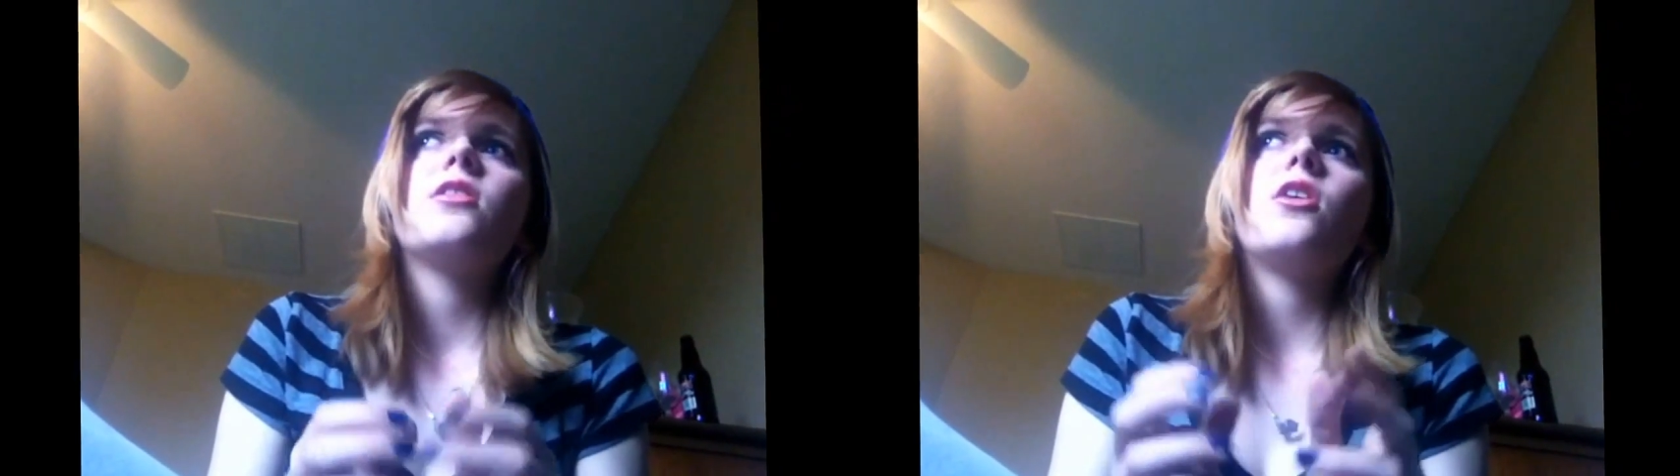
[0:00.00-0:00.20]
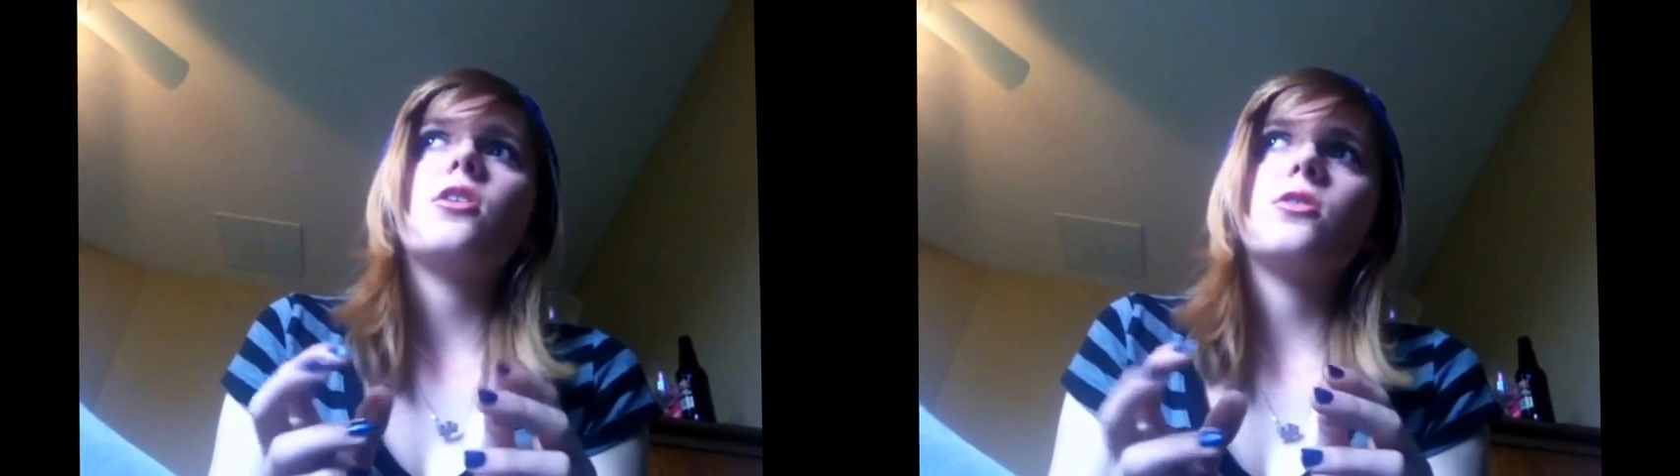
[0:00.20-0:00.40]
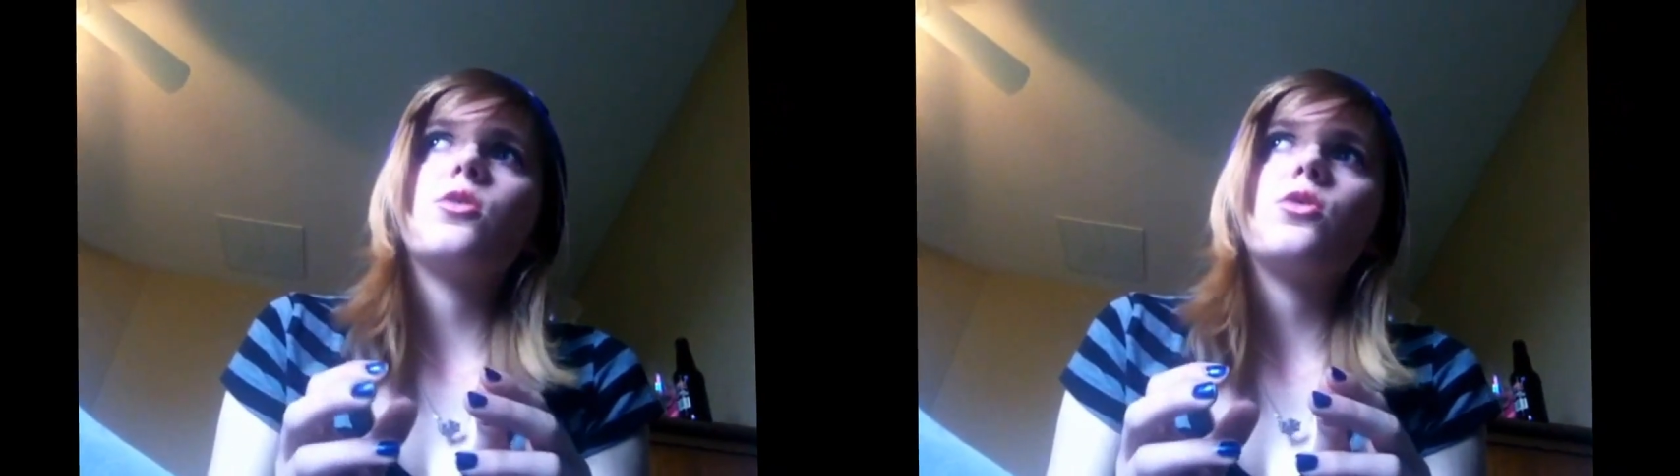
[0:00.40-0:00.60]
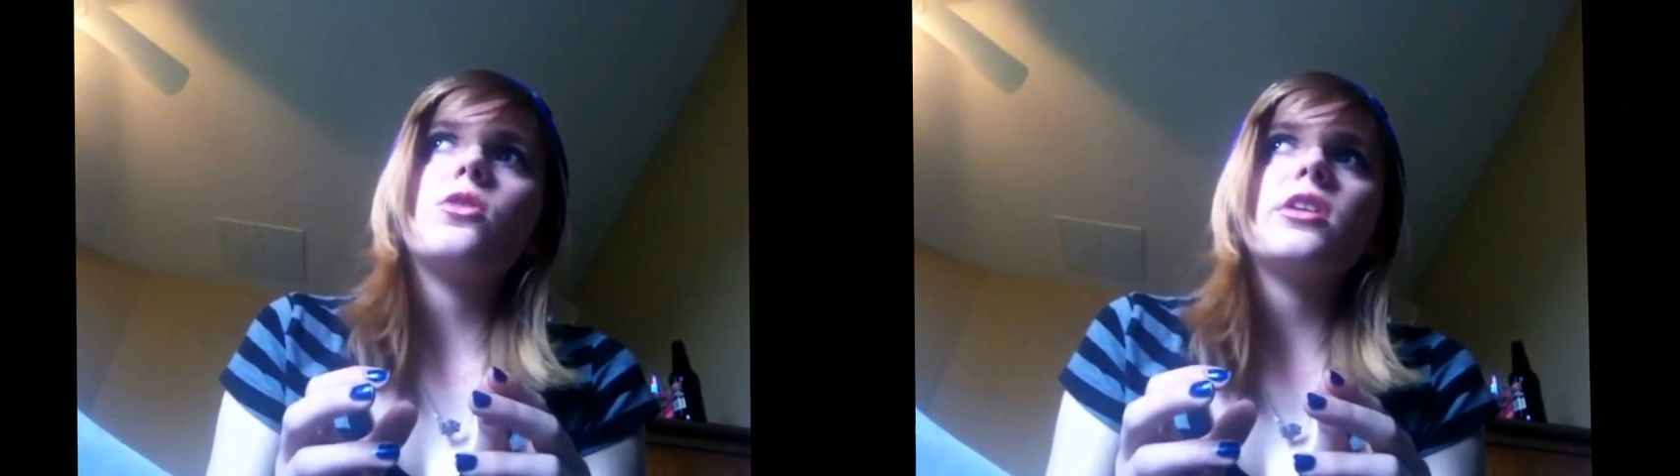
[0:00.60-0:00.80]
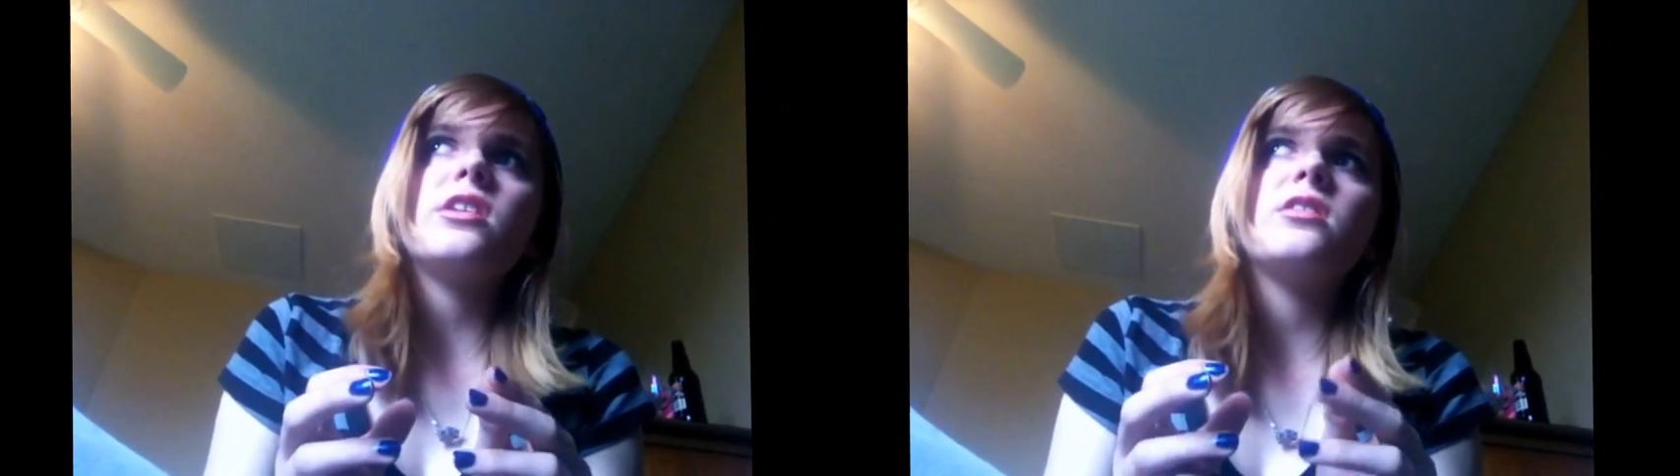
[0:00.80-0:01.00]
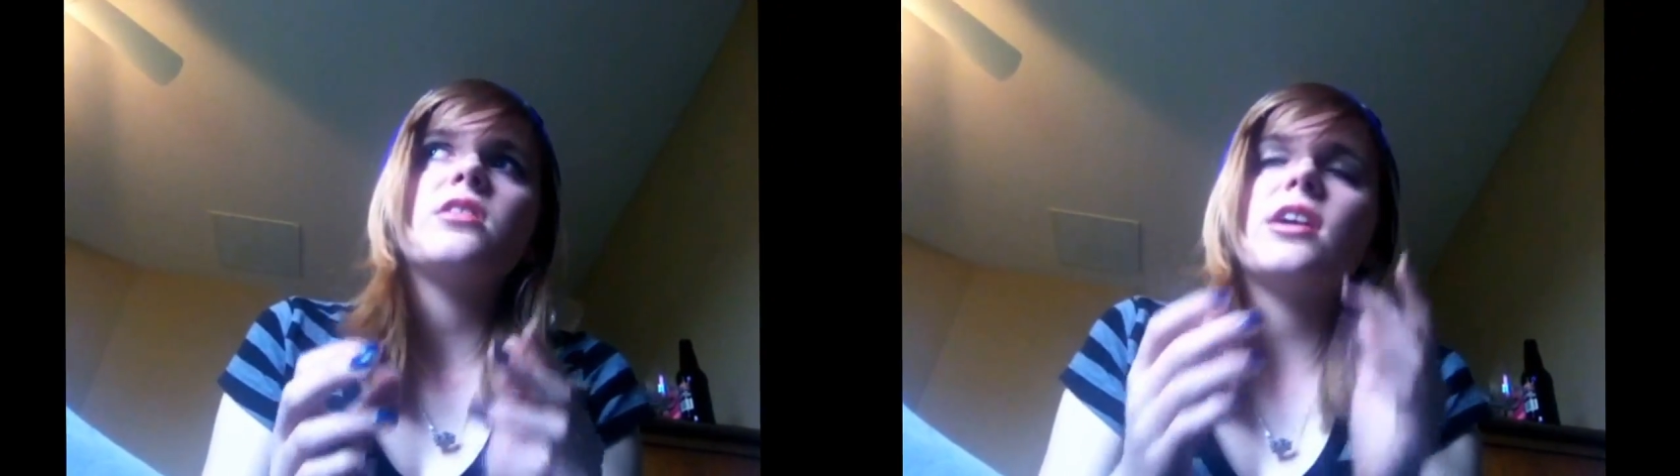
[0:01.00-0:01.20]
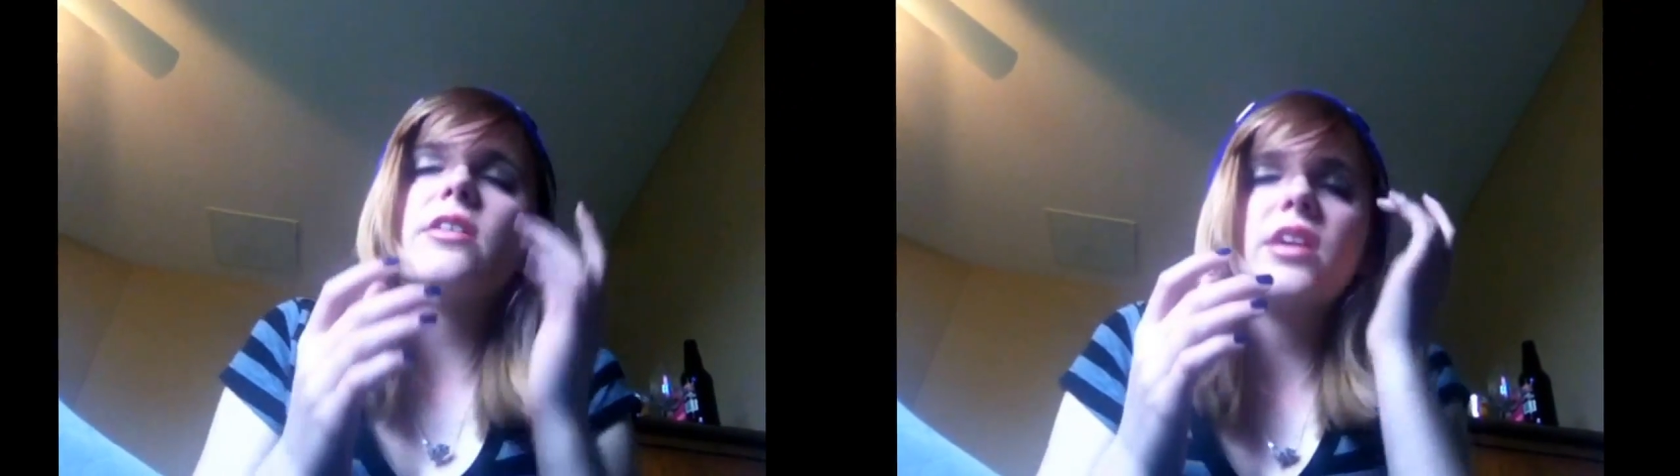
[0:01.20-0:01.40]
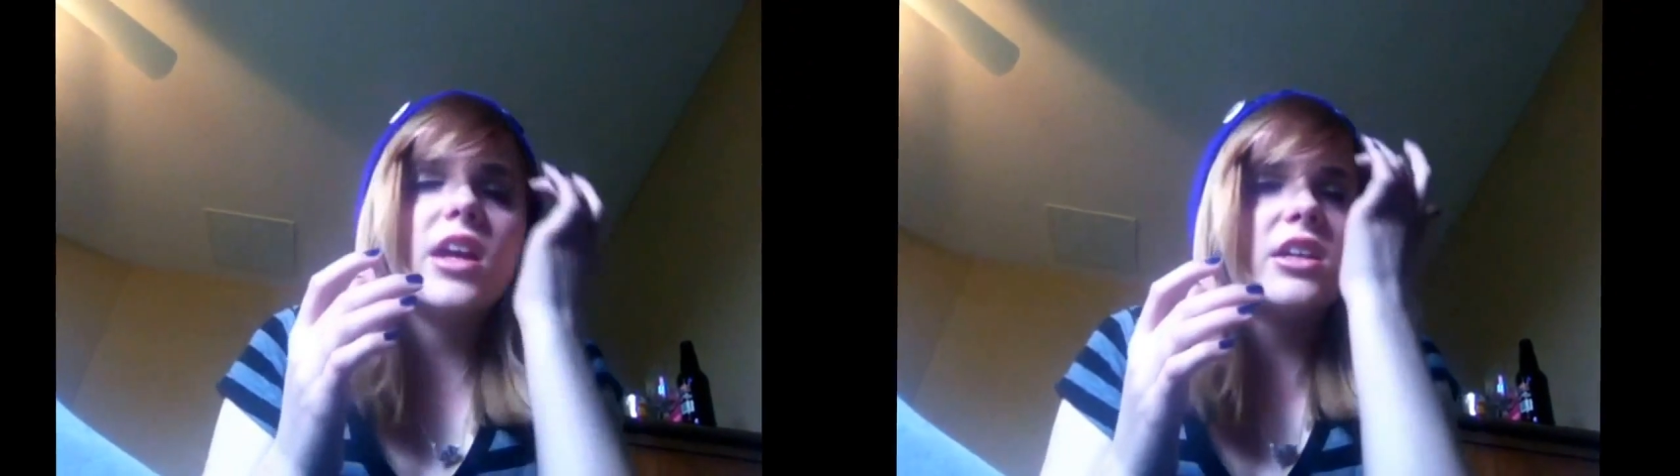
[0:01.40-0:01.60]
hardcore and how
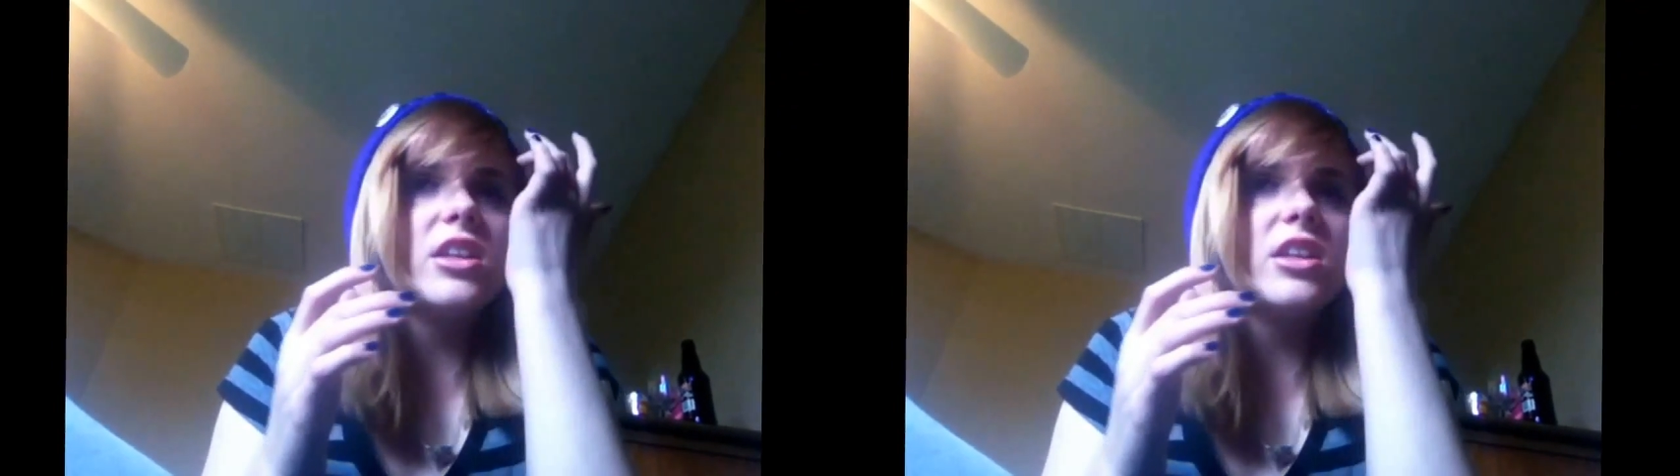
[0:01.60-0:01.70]
they act